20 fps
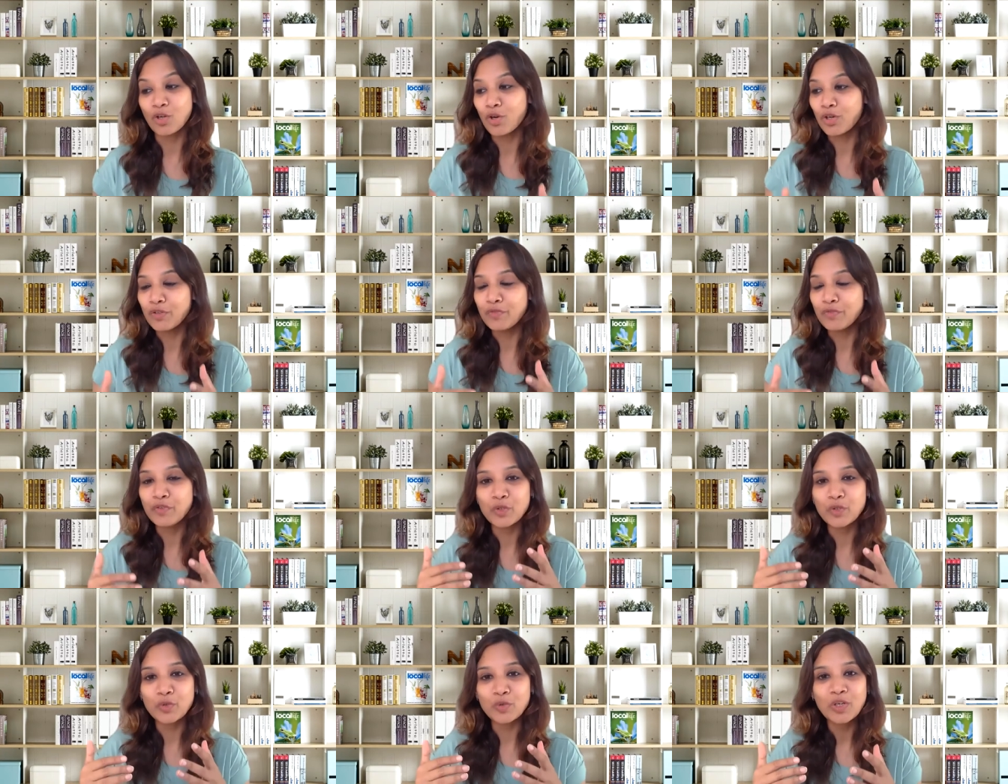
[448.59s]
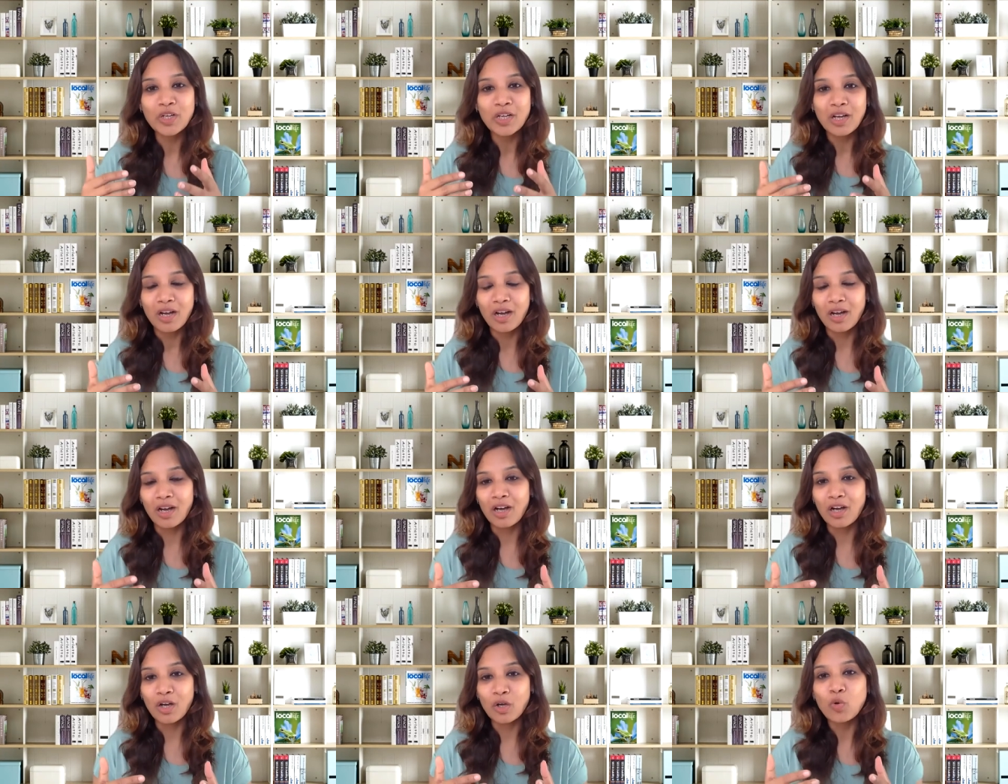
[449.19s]
Or if you
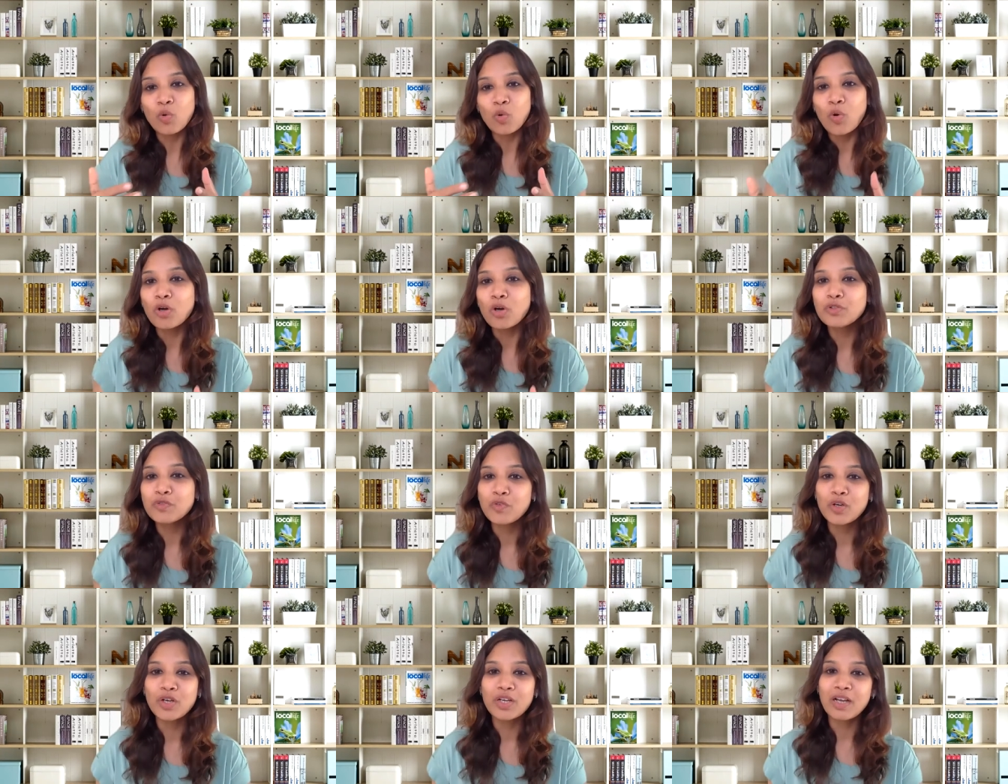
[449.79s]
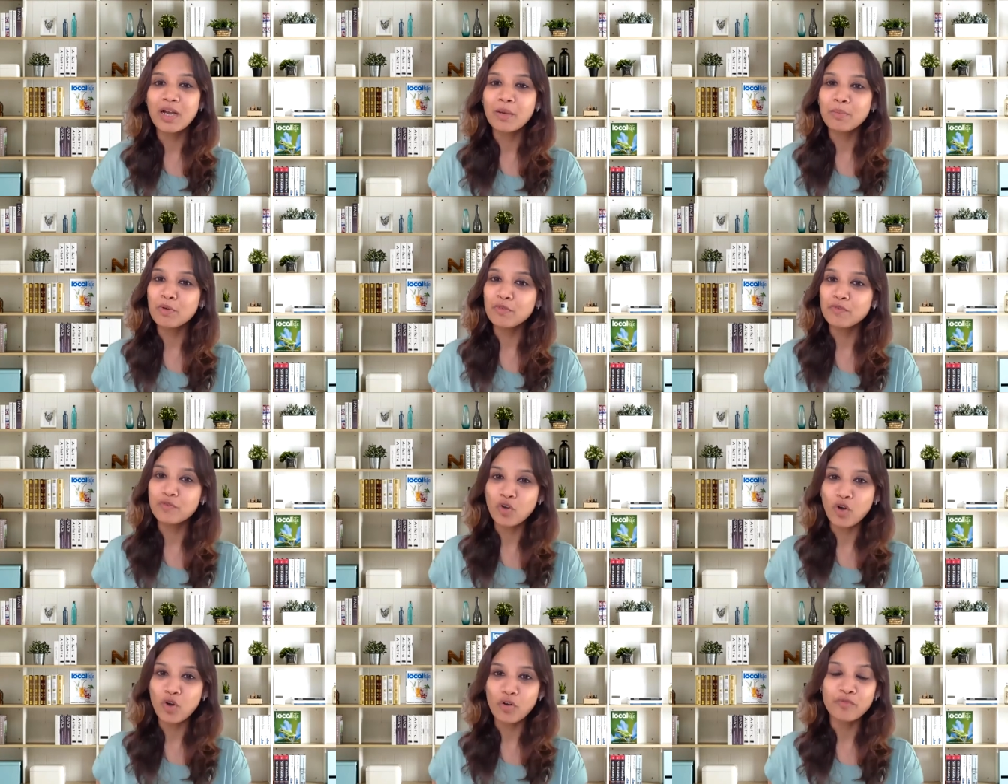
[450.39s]
go out for a cup of
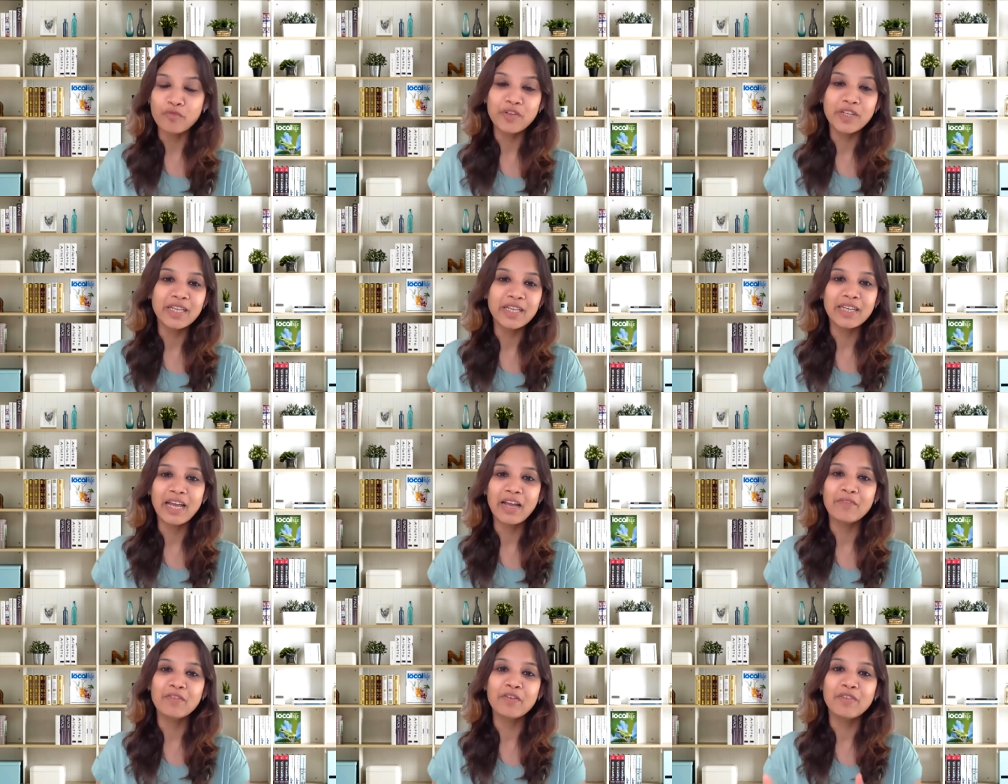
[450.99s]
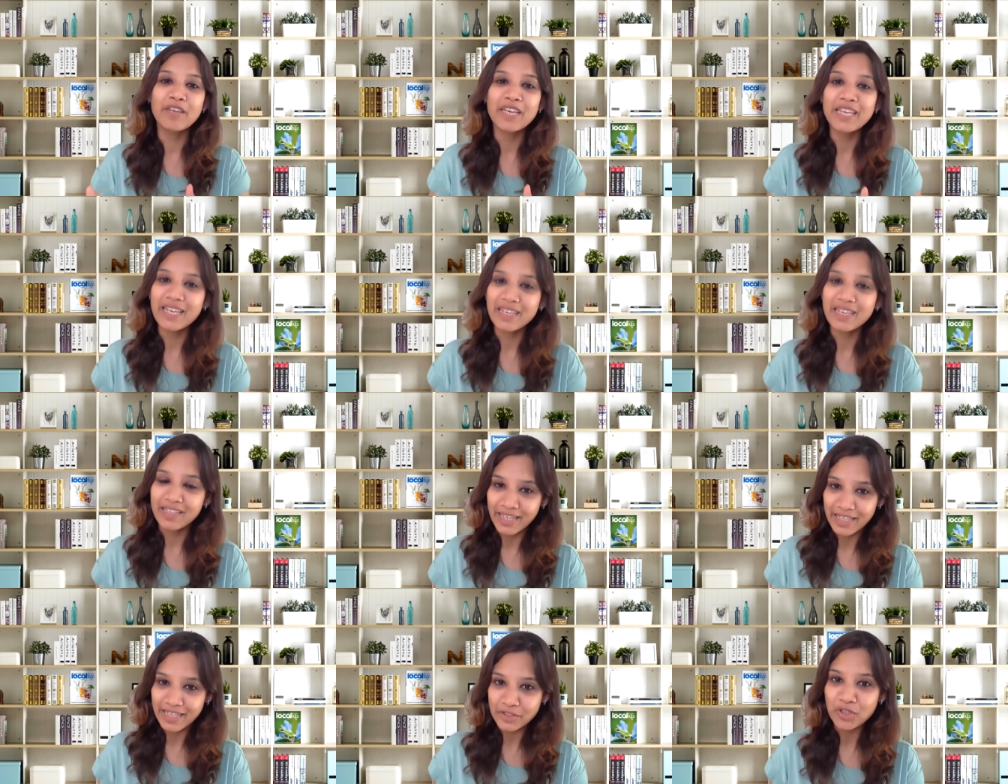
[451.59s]
coffee and have a very
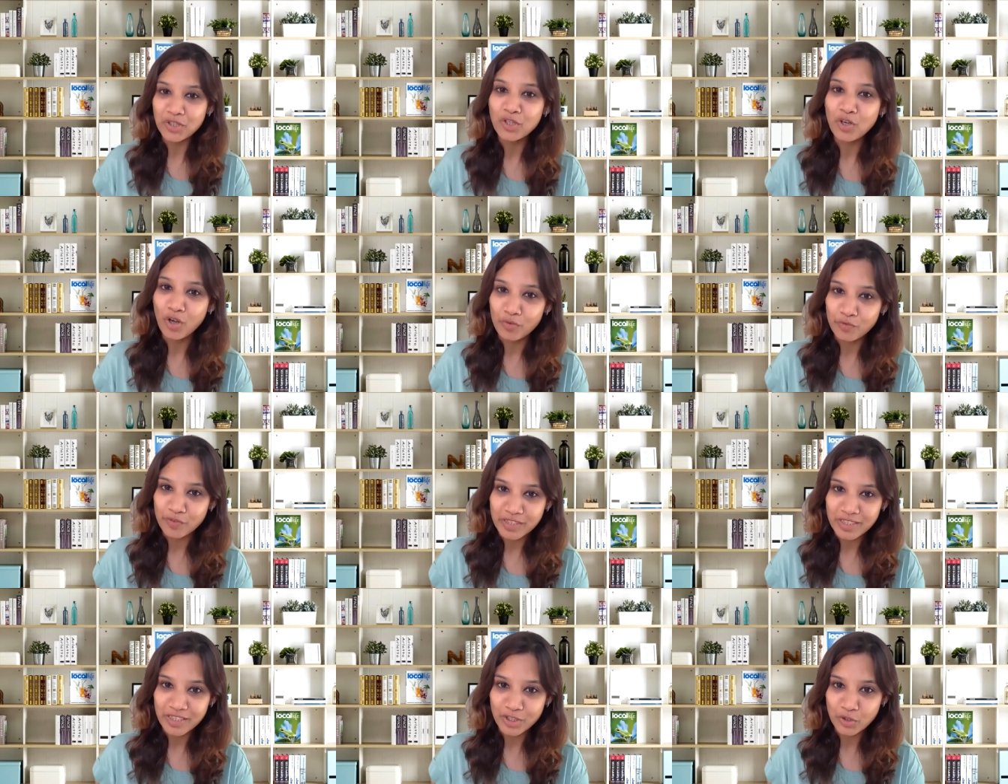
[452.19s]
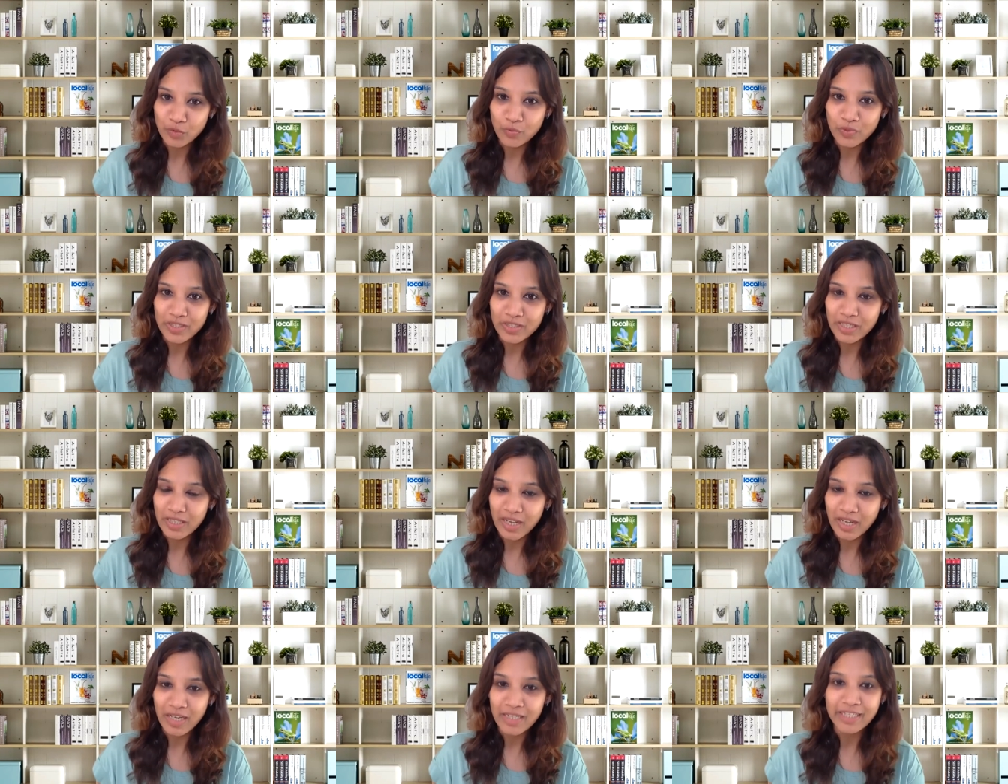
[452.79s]
engaging conversation with
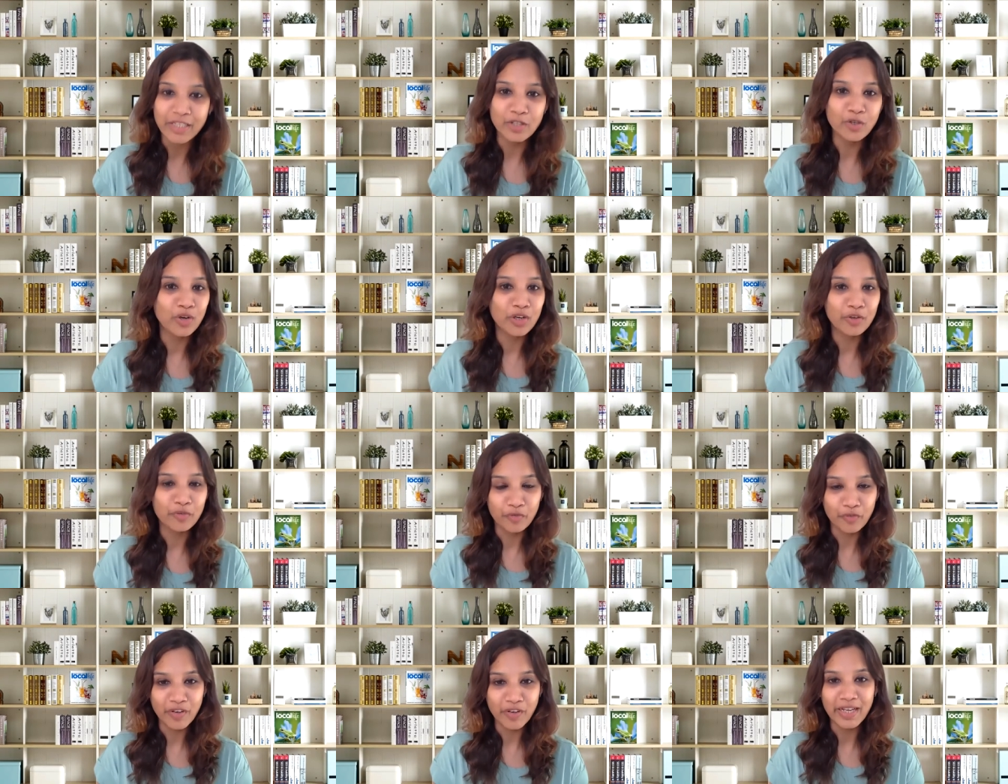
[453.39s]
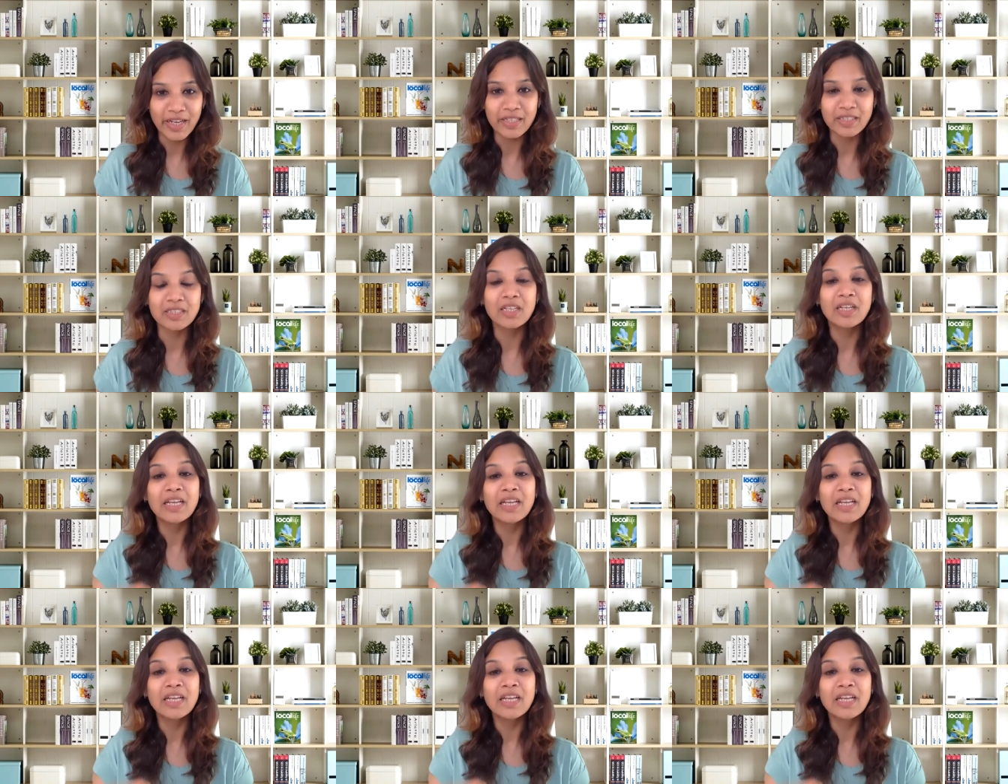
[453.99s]
a colleague or a friend,